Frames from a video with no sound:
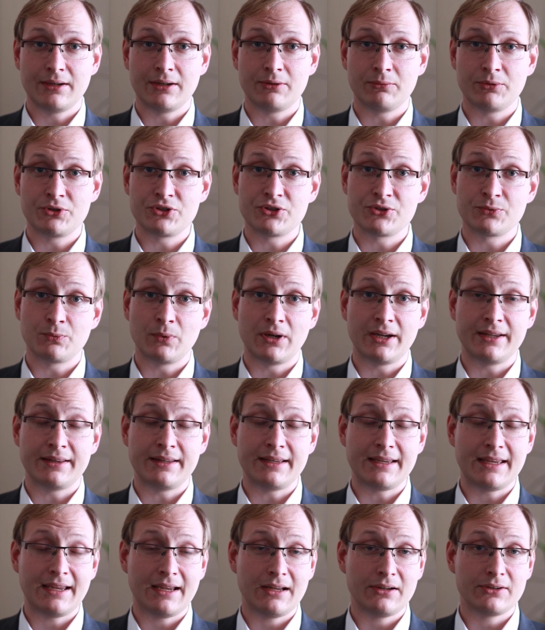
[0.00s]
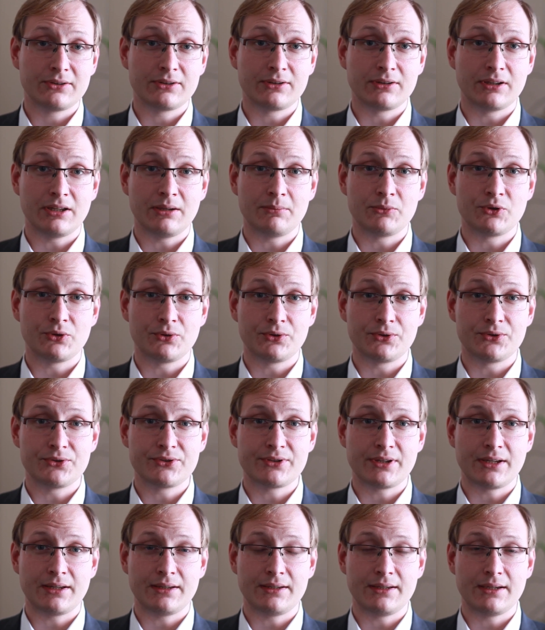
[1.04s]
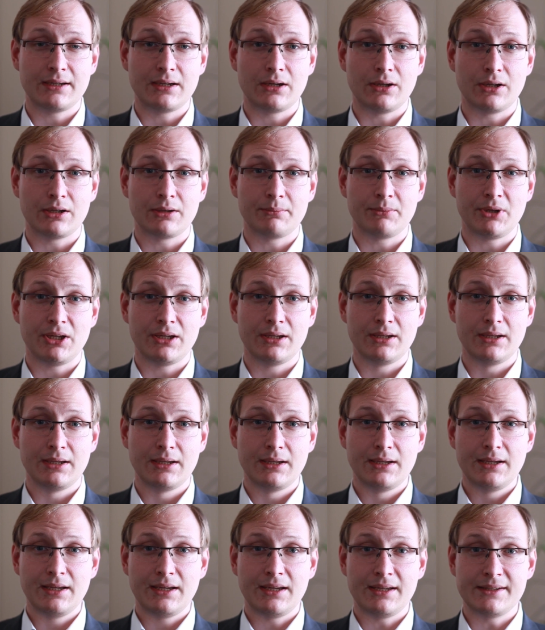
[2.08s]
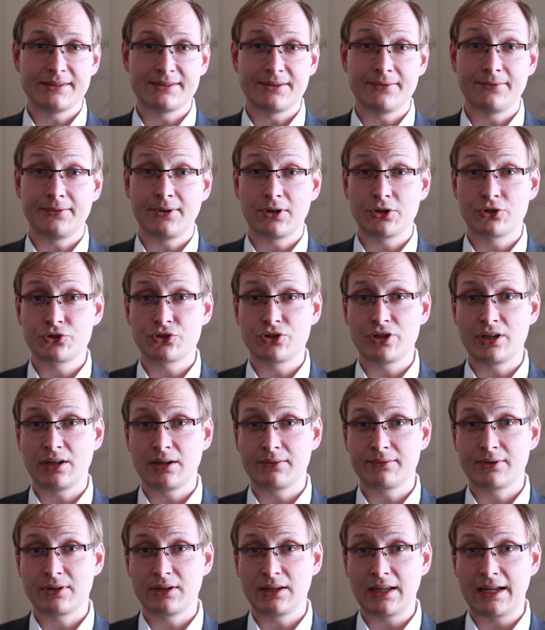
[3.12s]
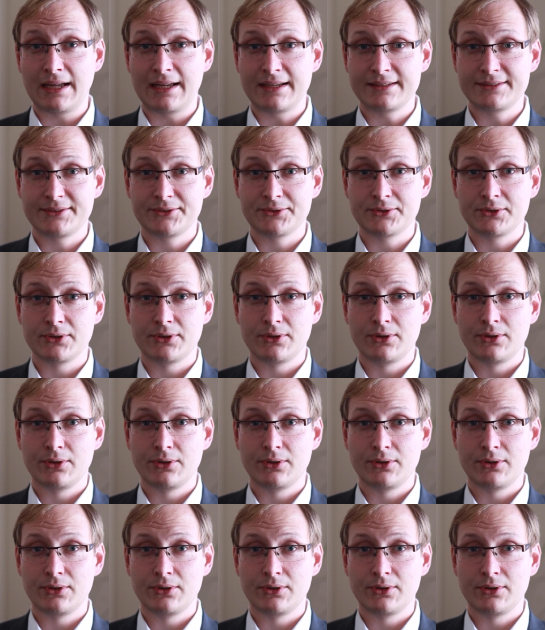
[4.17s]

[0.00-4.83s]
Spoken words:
and which is why they cannot claim to understand the economy, is the functioning of class